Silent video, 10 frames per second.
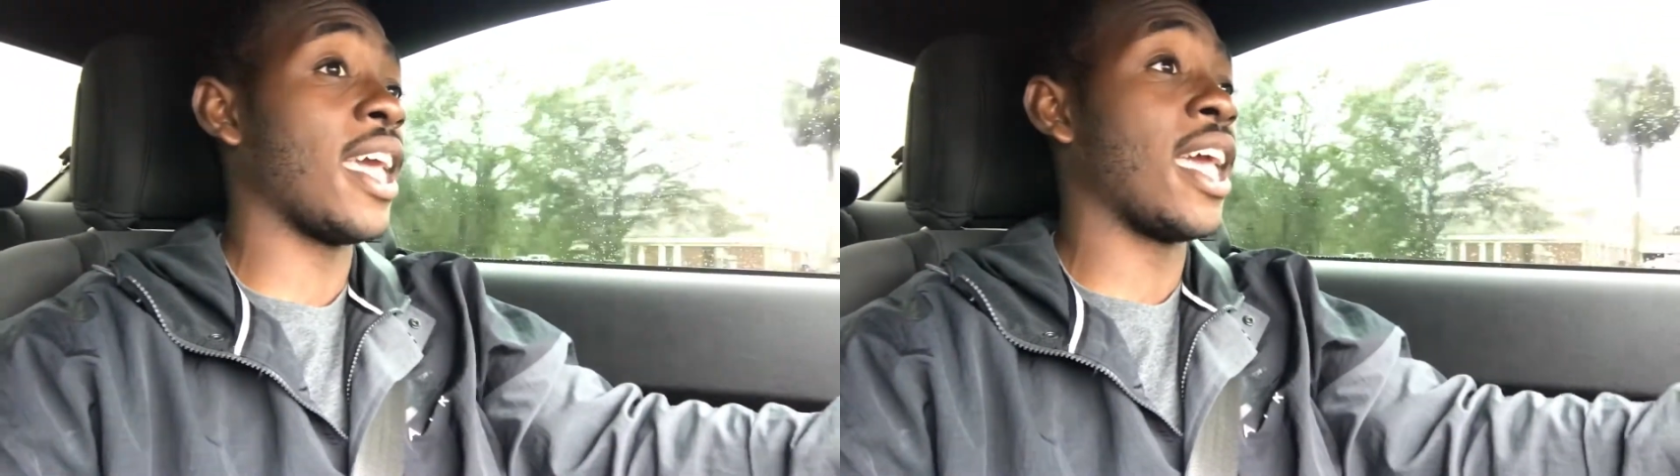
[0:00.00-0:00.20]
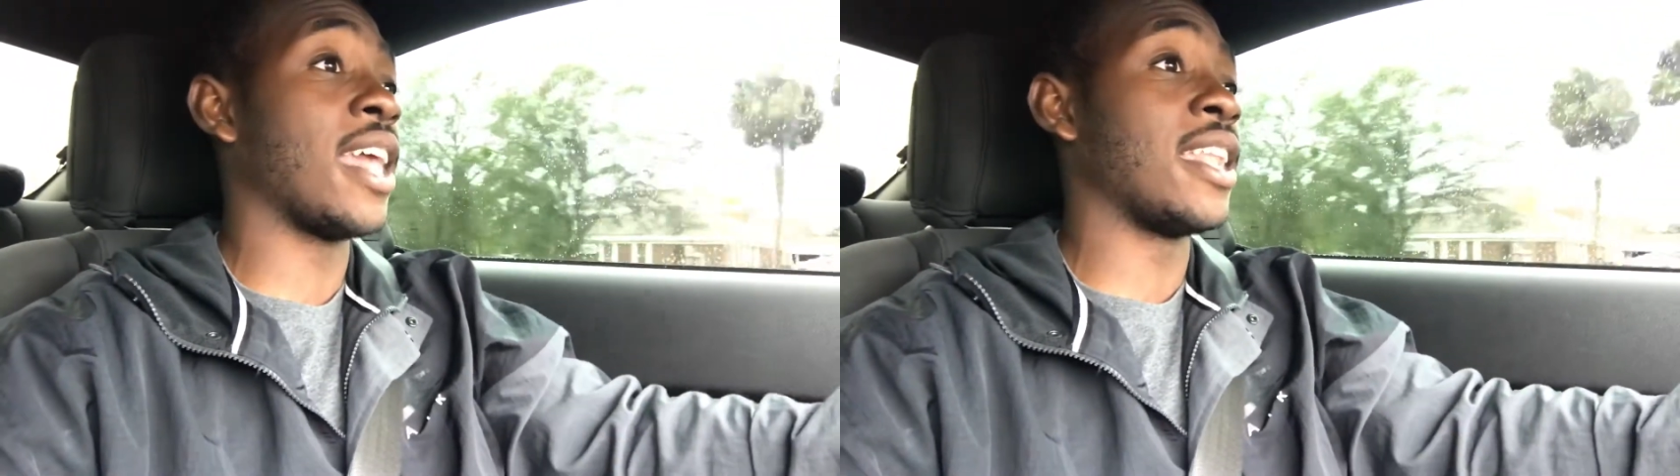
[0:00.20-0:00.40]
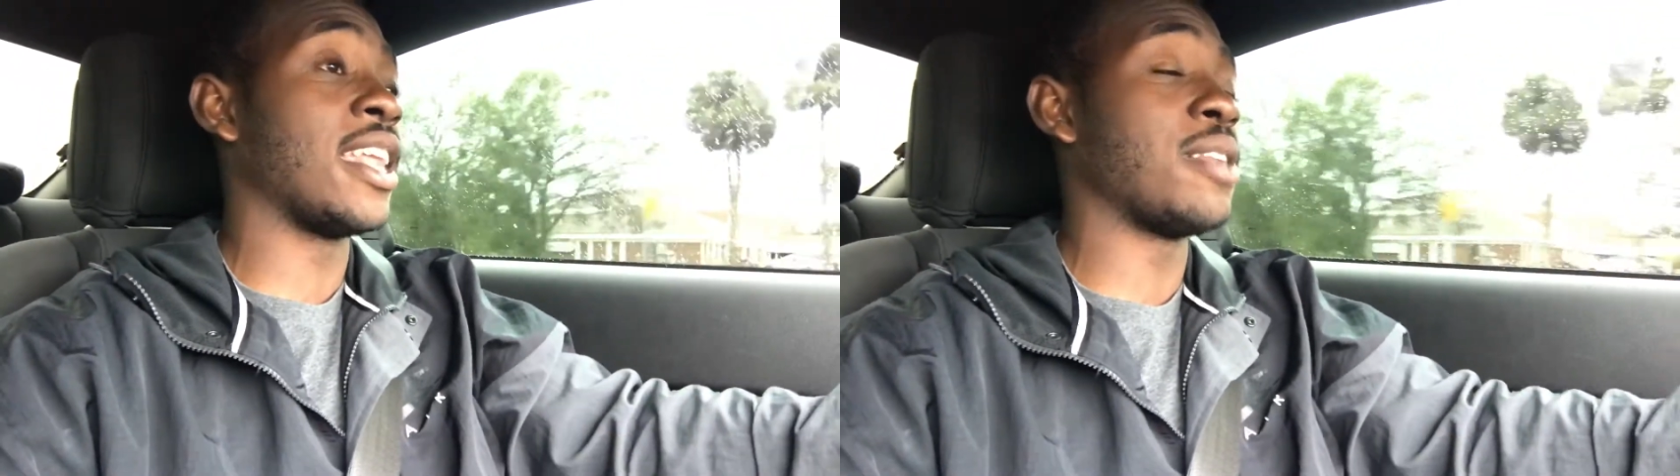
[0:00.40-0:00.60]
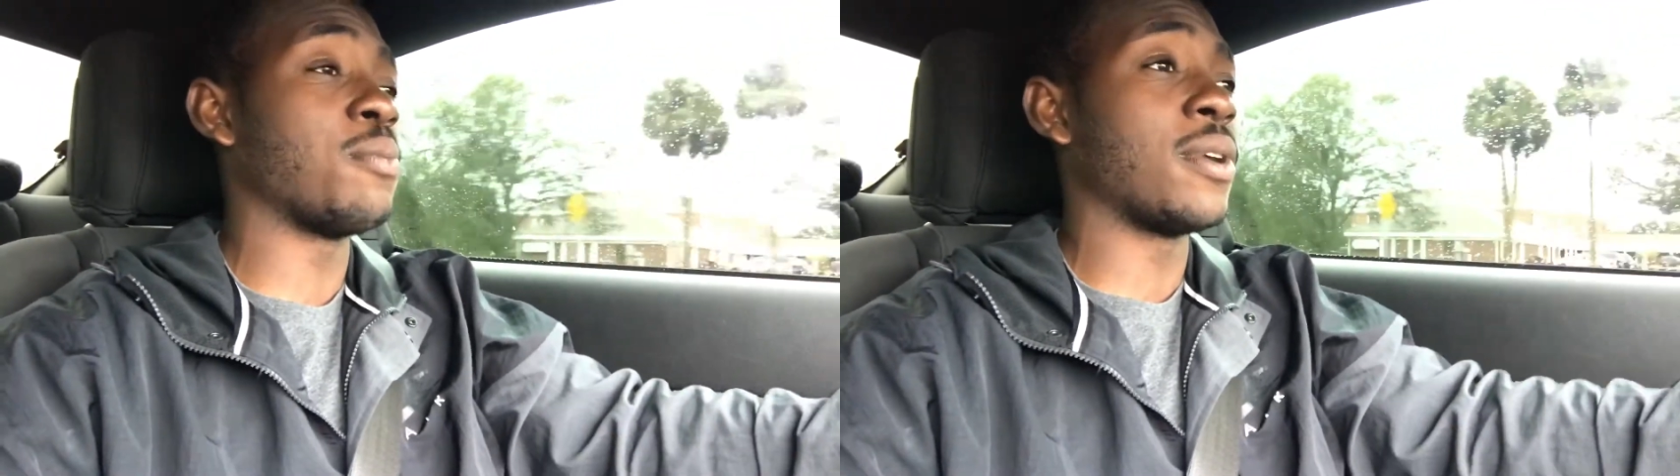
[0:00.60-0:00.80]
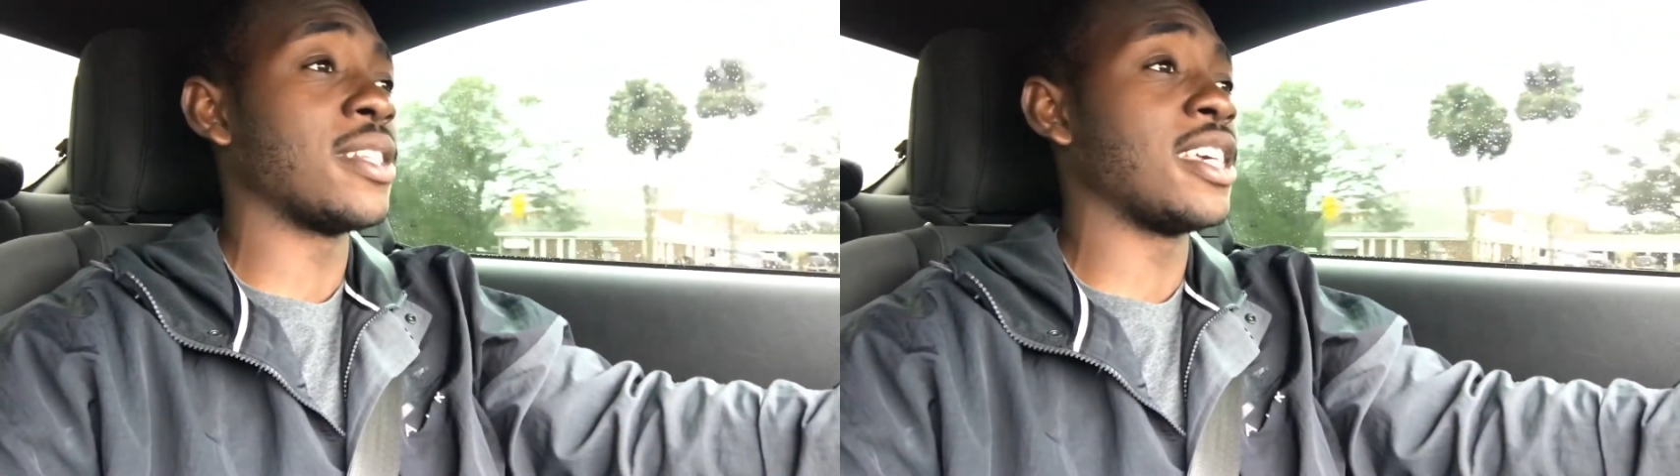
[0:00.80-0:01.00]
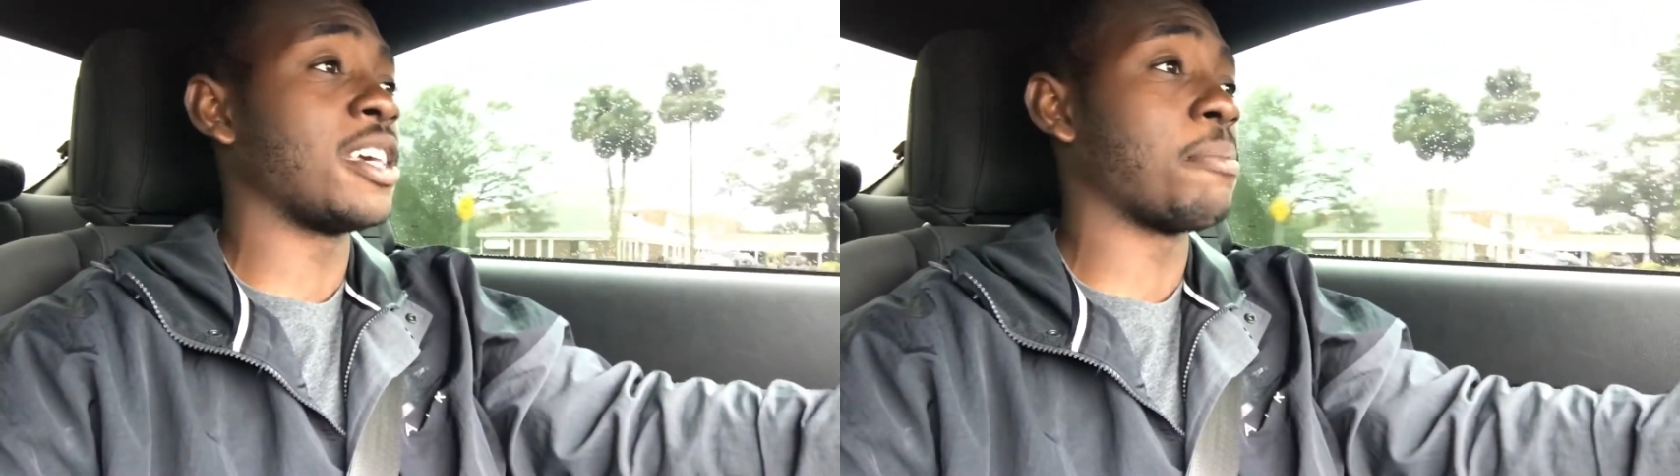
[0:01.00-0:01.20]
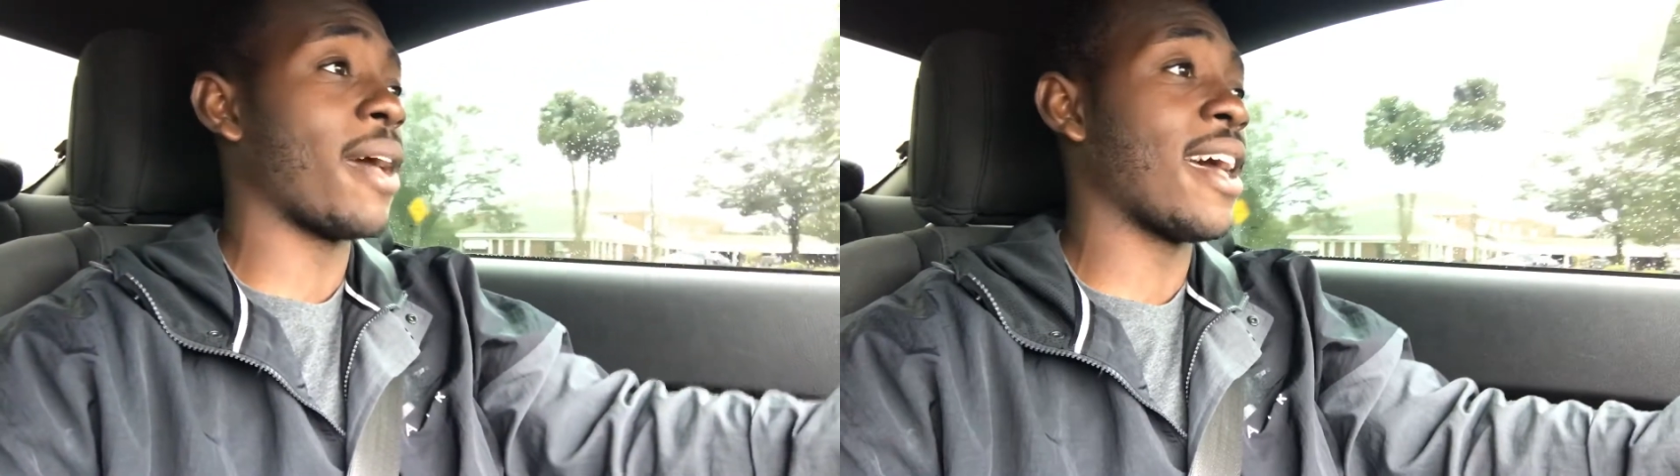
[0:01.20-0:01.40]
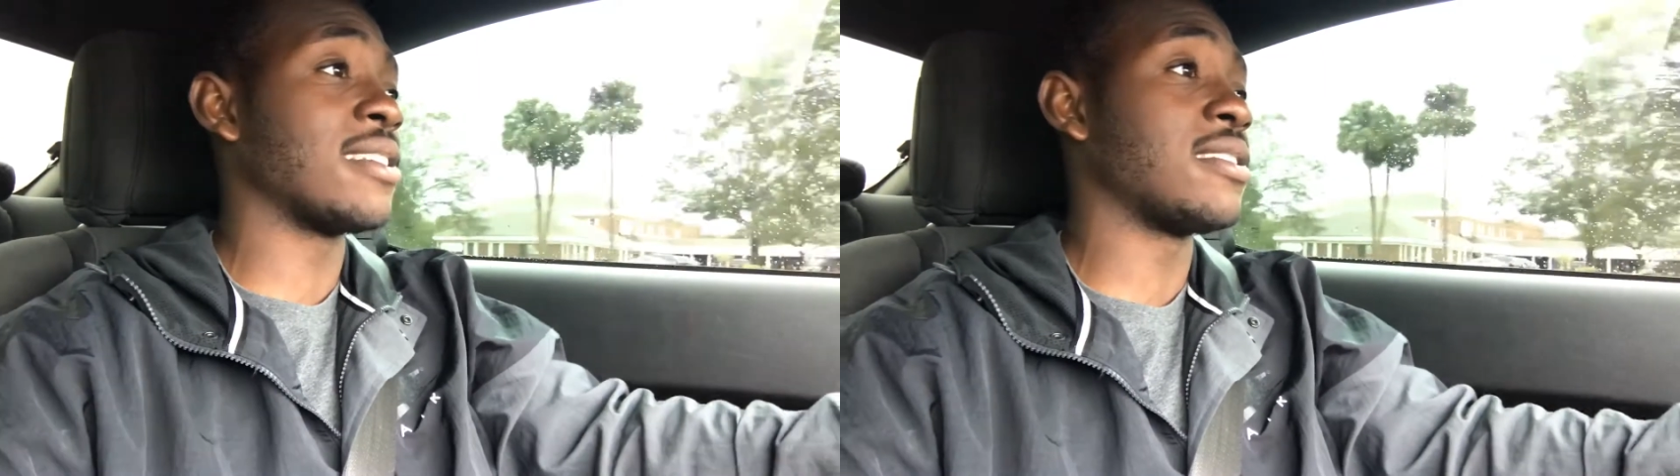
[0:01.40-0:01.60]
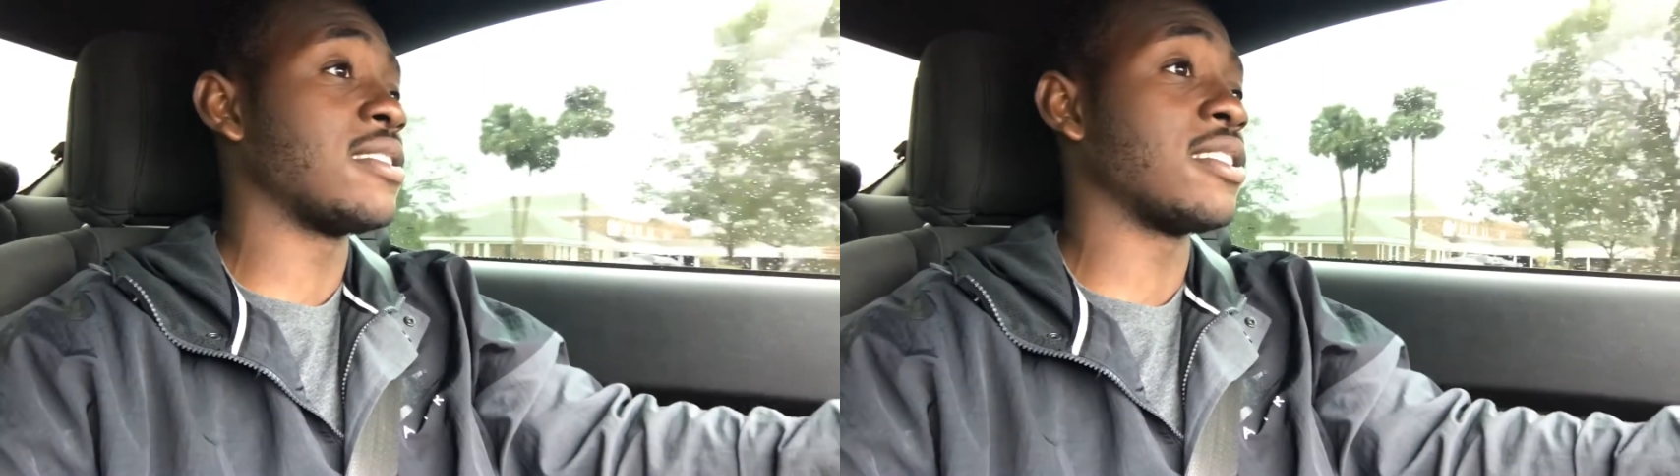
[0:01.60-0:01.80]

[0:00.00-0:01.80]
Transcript: and they didn't want to take it past